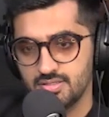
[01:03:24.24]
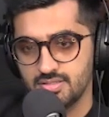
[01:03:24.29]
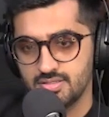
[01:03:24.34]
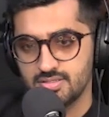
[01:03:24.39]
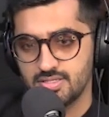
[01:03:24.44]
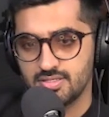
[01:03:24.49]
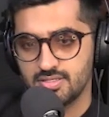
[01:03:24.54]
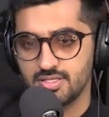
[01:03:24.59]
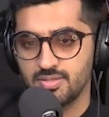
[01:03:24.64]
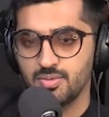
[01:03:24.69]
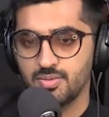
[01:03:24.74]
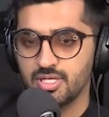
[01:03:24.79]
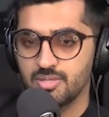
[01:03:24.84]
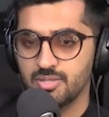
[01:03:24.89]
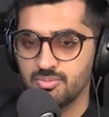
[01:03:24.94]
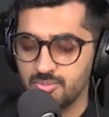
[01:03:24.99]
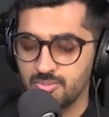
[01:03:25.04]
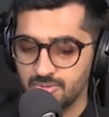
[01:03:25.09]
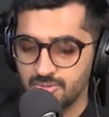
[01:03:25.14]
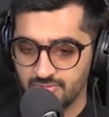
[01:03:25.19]
Sarathy, where
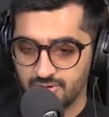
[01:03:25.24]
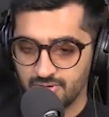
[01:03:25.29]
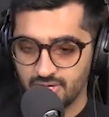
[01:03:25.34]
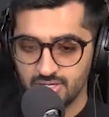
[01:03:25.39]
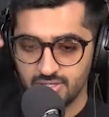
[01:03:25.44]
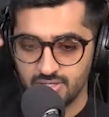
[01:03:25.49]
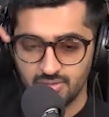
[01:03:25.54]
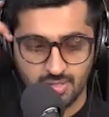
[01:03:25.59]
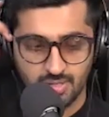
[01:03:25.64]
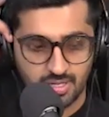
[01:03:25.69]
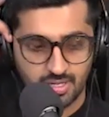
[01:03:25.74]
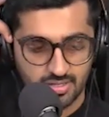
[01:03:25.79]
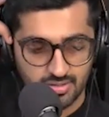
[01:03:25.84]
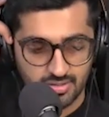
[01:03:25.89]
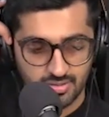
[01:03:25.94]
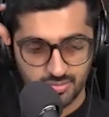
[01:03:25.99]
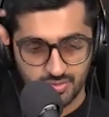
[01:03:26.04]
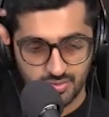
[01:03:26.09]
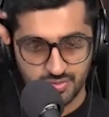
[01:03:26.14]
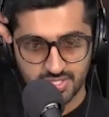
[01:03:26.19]
can people find you and
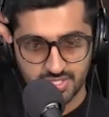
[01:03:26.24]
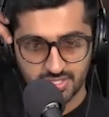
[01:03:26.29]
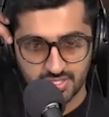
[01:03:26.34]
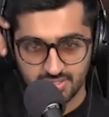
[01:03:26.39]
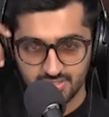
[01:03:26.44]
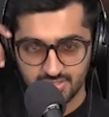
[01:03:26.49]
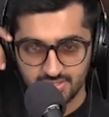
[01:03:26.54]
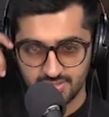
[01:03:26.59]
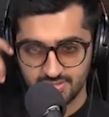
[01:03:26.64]
your music?